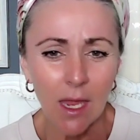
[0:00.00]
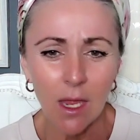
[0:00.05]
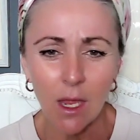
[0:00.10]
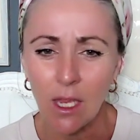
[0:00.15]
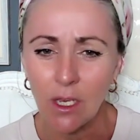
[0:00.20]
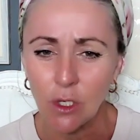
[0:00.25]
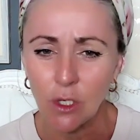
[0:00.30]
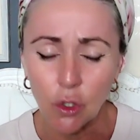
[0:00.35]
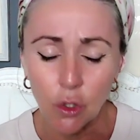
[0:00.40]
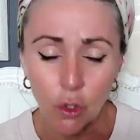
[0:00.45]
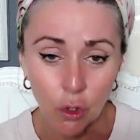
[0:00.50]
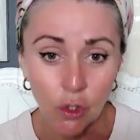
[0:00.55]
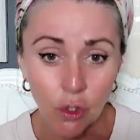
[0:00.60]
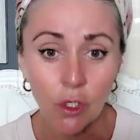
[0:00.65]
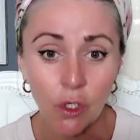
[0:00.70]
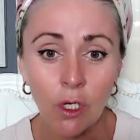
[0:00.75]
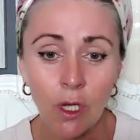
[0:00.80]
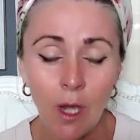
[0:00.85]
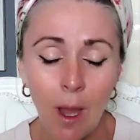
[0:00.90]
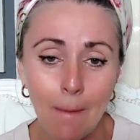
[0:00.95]
It
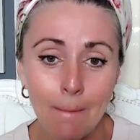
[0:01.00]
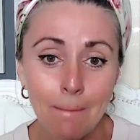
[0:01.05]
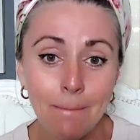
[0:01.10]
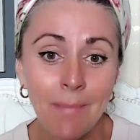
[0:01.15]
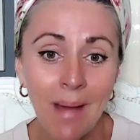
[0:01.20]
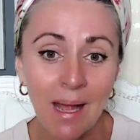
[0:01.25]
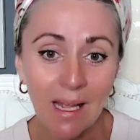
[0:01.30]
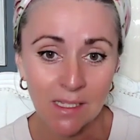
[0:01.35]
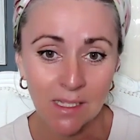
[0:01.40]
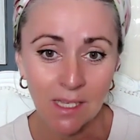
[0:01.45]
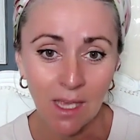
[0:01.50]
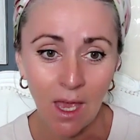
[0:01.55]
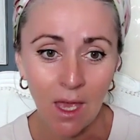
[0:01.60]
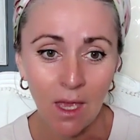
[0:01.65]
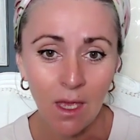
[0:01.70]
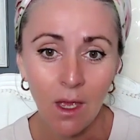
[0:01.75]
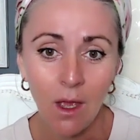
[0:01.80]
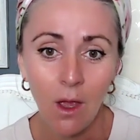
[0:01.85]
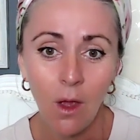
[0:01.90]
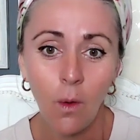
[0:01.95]
doesn't matter.
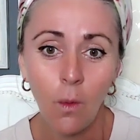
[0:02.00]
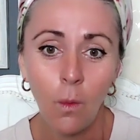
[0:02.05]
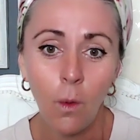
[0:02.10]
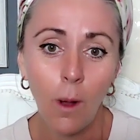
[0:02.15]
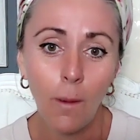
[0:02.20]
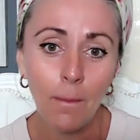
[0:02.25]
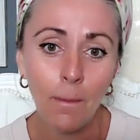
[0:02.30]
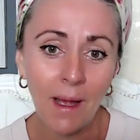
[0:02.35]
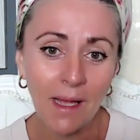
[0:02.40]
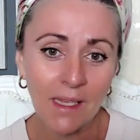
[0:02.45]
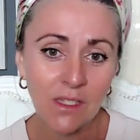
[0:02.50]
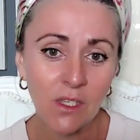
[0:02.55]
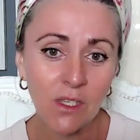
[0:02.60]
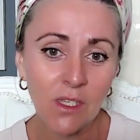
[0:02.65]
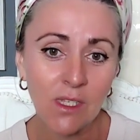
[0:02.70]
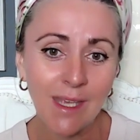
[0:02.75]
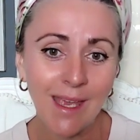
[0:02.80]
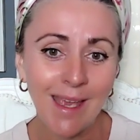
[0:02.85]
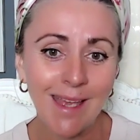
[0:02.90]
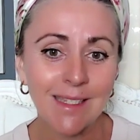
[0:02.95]
What
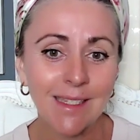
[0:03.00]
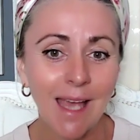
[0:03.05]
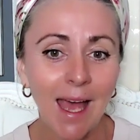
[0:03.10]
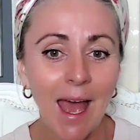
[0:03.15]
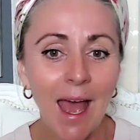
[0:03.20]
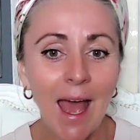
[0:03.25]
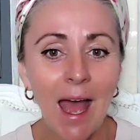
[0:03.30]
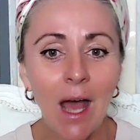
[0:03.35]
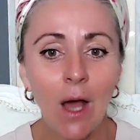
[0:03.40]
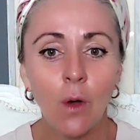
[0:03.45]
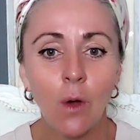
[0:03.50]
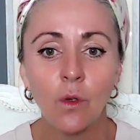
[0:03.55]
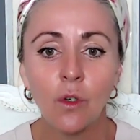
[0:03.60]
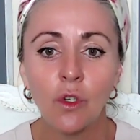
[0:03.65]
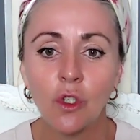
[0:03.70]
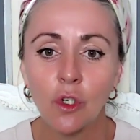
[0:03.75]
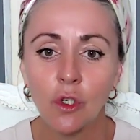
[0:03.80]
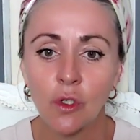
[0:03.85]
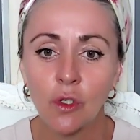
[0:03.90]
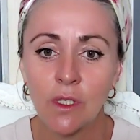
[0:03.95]
matters is how
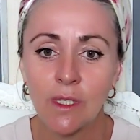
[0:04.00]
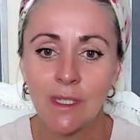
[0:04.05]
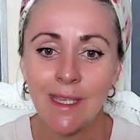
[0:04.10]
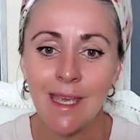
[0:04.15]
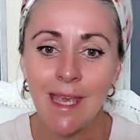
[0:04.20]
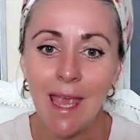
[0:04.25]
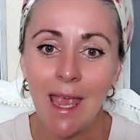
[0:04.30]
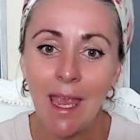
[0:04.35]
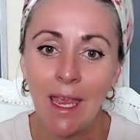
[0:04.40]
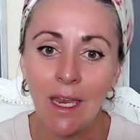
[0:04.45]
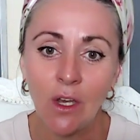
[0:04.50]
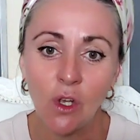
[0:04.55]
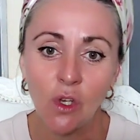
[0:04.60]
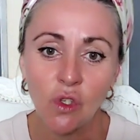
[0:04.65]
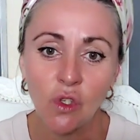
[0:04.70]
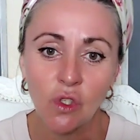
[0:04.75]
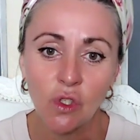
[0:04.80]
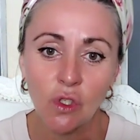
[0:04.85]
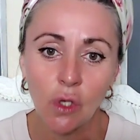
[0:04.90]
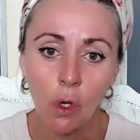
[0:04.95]
does the inner
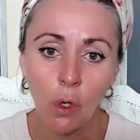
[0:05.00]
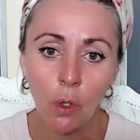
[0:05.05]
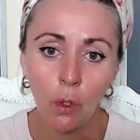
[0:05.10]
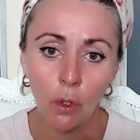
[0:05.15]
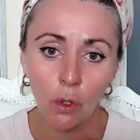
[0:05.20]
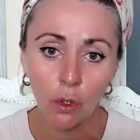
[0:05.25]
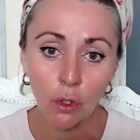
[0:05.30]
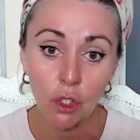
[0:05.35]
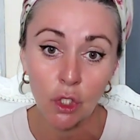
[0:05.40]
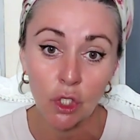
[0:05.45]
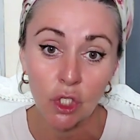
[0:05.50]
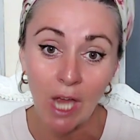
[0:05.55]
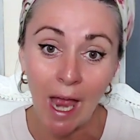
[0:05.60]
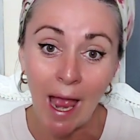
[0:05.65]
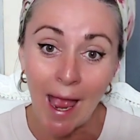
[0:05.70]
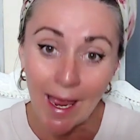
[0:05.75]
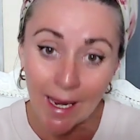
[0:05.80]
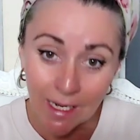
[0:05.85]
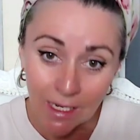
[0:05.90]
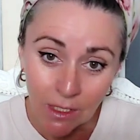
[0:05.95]
soul
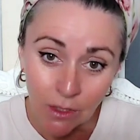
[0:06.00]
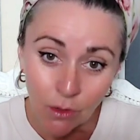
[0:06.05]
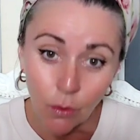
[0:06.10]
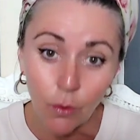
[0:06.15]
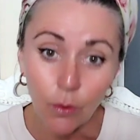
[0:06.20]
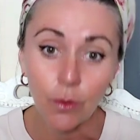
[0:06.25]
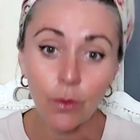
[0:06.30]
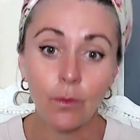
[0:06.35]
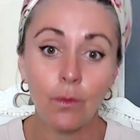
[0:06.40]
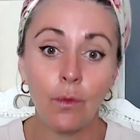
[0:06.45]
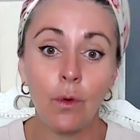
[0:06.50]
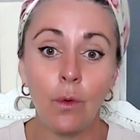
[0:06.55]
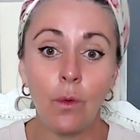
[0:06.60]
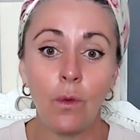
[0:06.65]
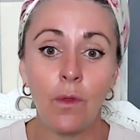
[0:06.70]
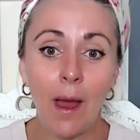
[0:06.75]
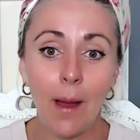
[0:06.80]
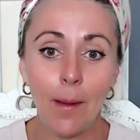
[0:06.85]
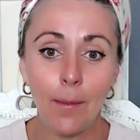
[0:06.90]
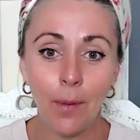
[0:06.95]
shine through
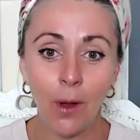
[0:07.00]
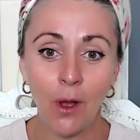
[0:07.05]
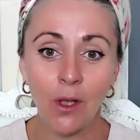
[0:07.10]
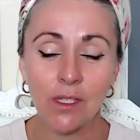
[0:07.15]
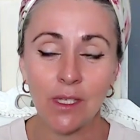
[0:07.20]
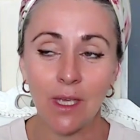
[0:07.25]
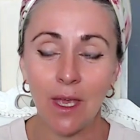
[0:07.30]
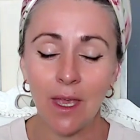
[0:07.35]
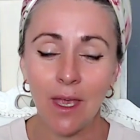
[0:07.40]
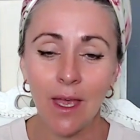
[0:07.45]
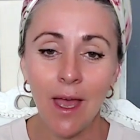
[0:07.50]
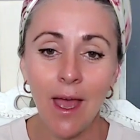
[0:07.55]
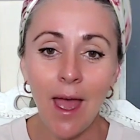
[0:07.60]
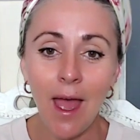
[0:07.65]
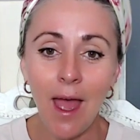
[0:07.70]
that body?